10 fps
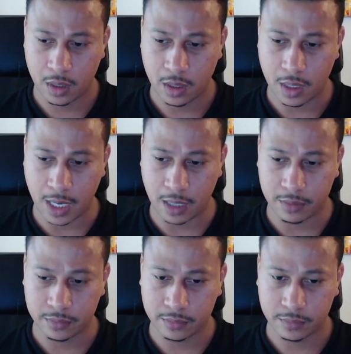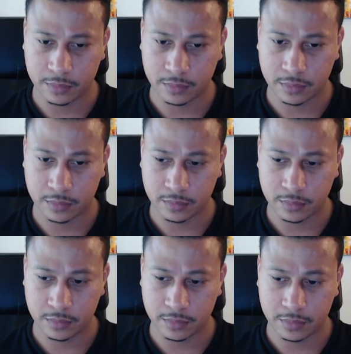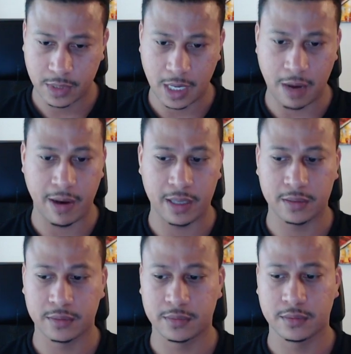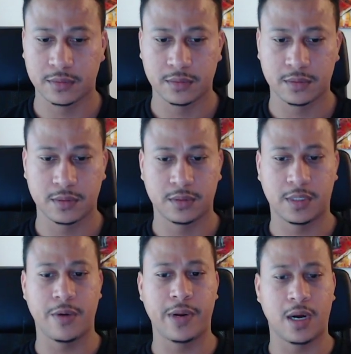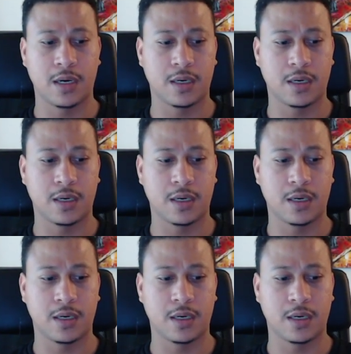Hello. All right. There we are.